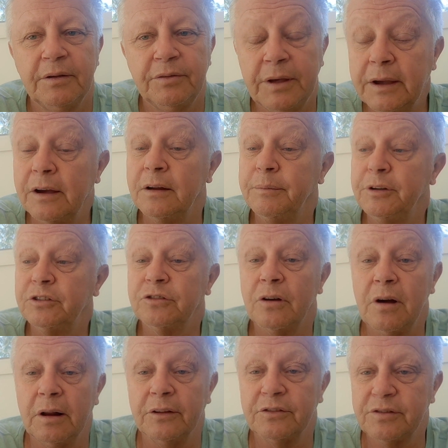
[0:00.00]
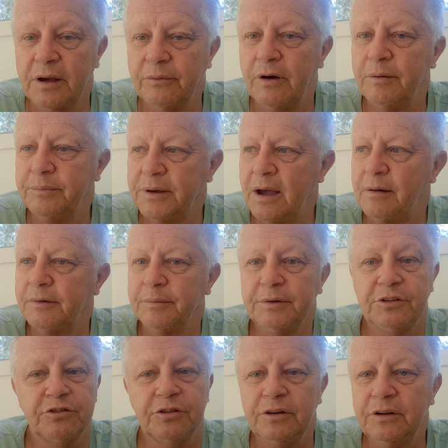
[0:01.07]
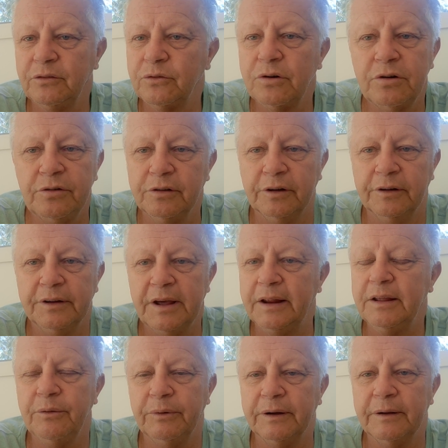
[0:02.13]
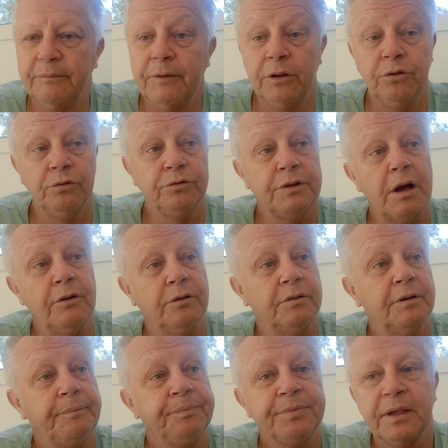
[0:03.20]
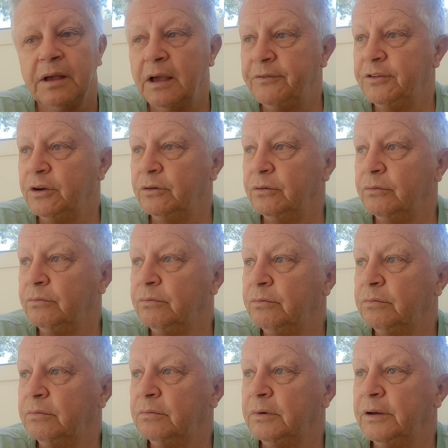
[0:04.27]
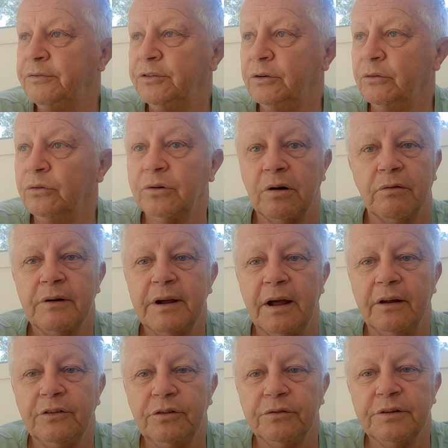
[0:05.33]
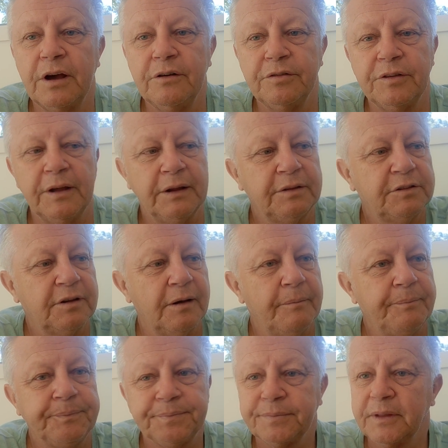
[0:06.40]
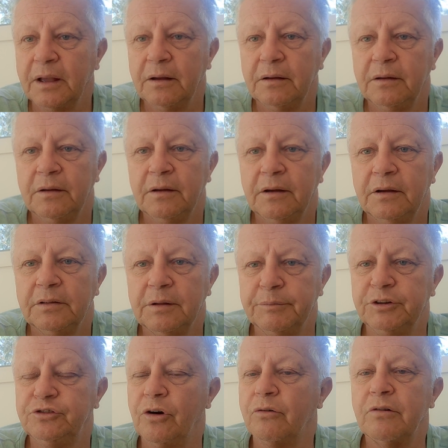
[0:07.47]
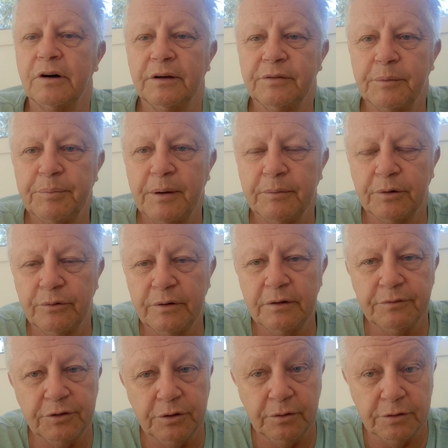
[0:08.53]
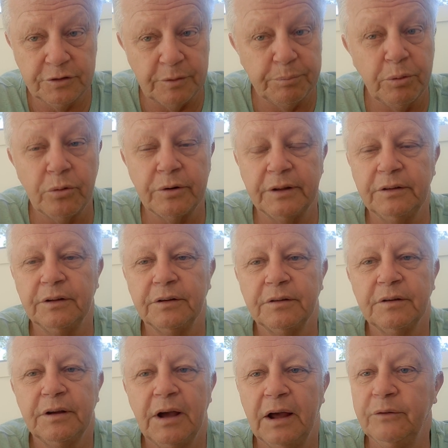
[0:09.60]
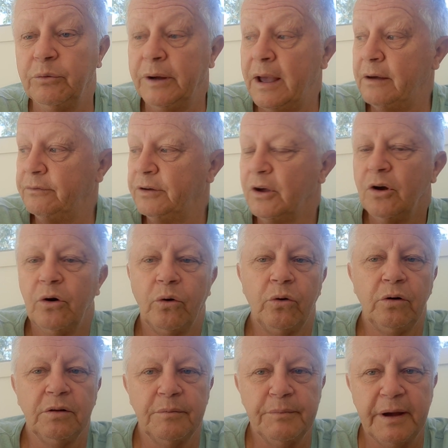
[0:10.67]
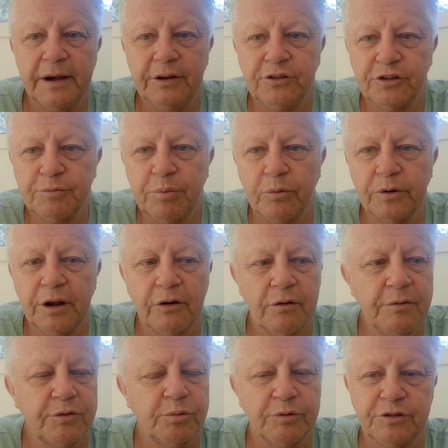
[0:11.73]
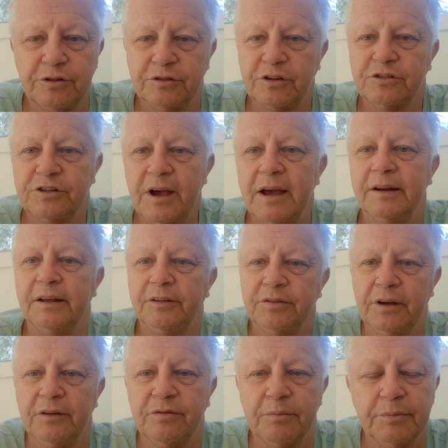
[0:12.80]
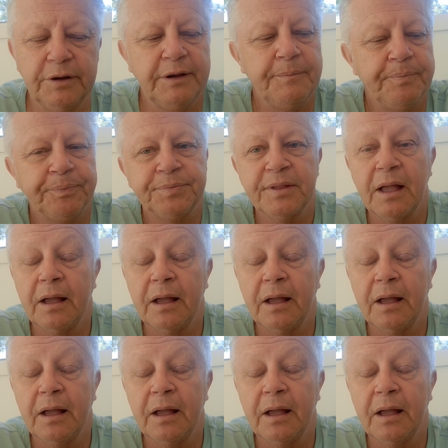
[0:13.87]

They're going to be silenced. They won't be able to be seen or heard anywhere. And you'll note, if you look around, you'll note that the majority of the people who are interviewed are supporting it. And we have all the major sporting groups, which is a saddening thing for me.